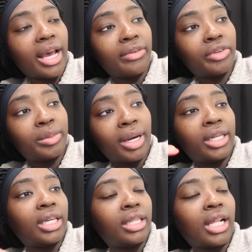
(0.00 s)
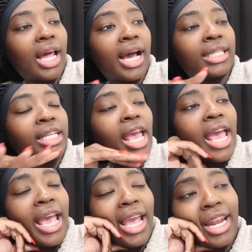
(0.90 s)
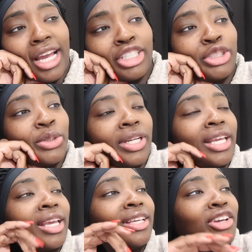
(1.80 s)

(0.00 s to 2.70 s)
everybody in the class and I enjoyed it.